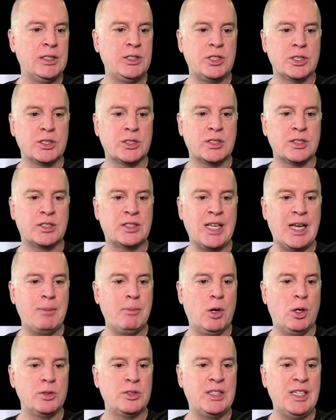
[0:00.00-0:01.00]
just the same
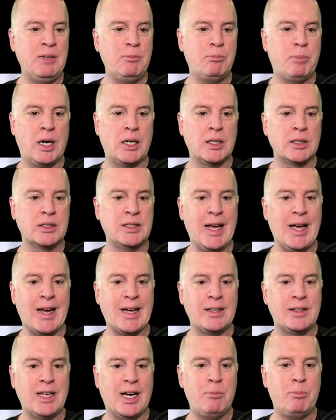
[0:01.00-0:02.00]
old debunked
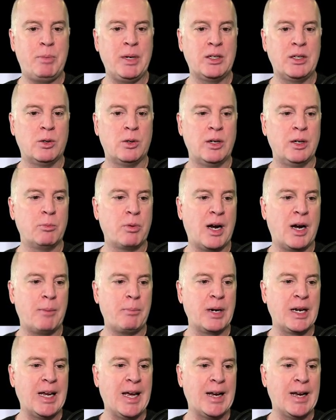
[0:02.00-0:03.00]
anti-Bitcoin
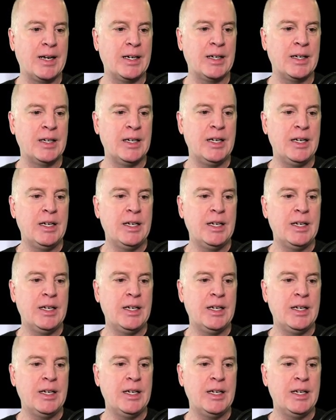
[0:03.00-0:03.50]
propaganda.